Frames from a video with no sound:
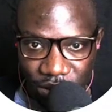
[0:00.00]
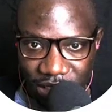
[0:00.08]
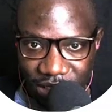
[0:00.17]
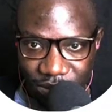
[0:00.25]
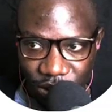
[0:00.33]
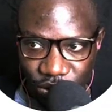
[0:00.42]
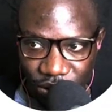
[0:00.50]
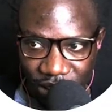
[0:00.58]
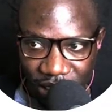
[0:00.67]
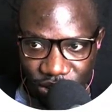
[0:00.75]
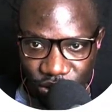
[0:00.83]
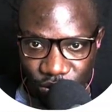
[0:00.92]
Just make sure
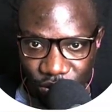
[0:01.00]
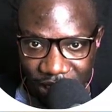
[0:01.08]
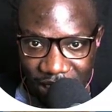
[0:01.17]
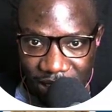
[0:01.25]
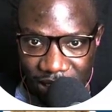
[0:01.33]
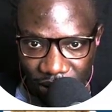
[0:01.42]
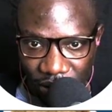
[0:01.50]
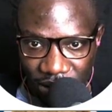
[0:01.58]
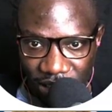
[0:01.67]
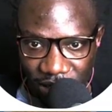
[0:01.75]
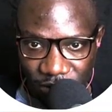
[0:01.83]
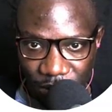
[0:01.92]
that you read all the
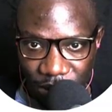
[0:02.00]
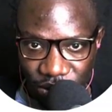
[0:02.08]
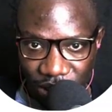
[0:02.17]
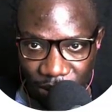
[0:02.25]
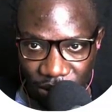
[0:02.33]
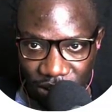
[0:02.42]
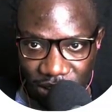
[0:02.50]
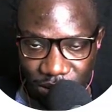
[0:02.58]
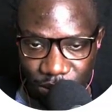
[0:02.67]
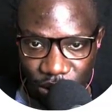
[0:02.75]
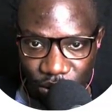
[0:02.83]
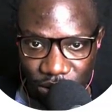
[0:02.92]
information about this
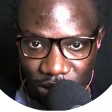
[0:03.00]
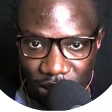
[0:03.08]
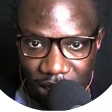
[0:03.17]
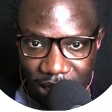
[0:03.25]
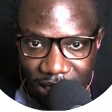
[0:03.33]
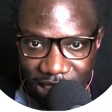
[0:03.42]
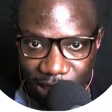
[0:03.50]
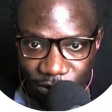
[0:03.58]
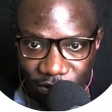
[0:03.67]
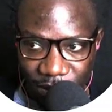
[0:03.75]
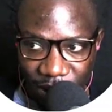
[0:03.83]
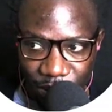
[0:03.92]
because some of
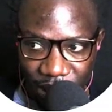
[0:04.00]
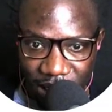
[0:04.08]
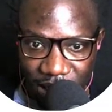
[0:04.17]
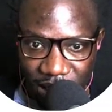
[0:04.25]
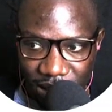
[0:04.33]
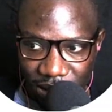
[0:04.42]
them are paid.